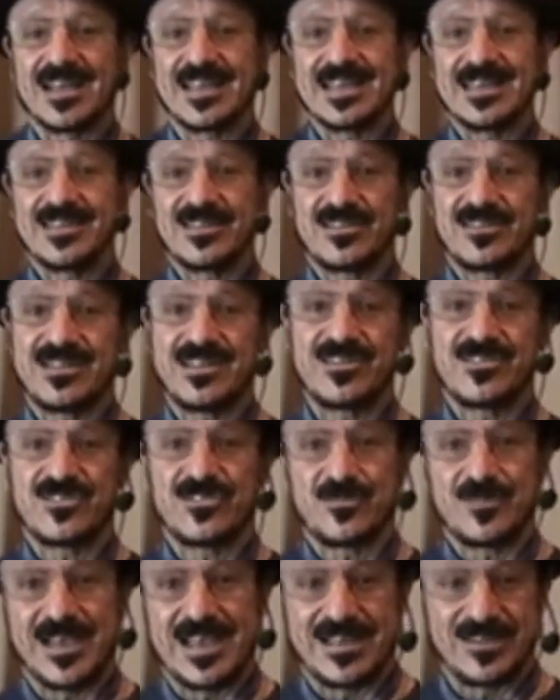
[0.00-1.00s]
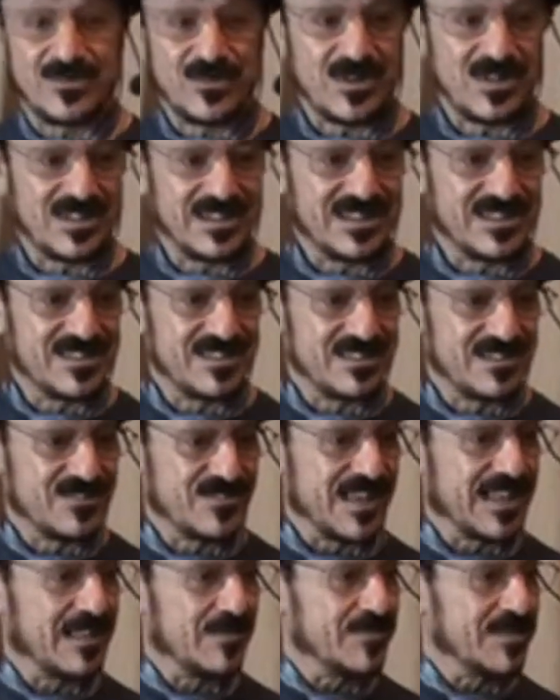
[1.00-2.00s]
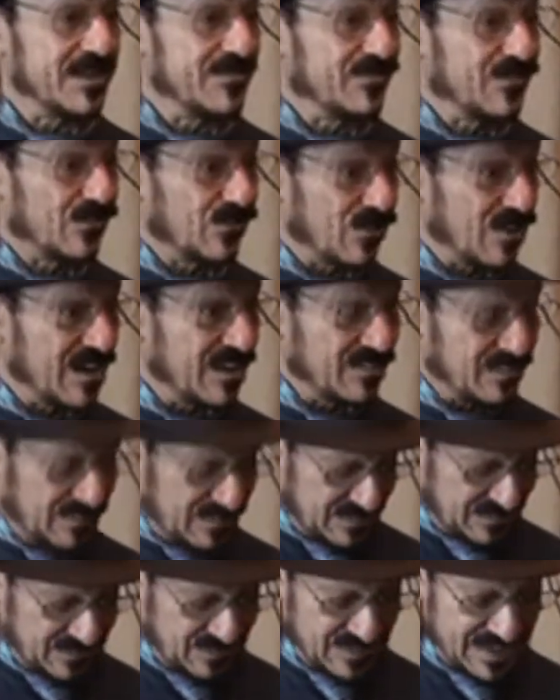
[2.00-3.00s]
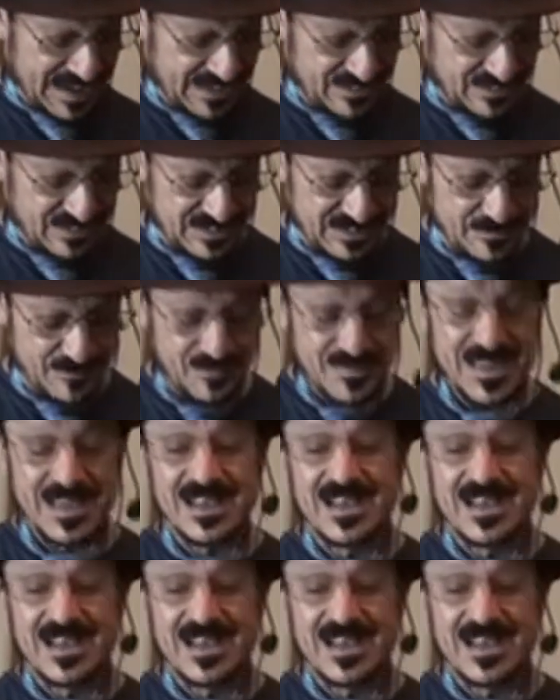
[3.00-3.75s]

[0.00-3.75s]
In the teacher's manual, in the development of trust section,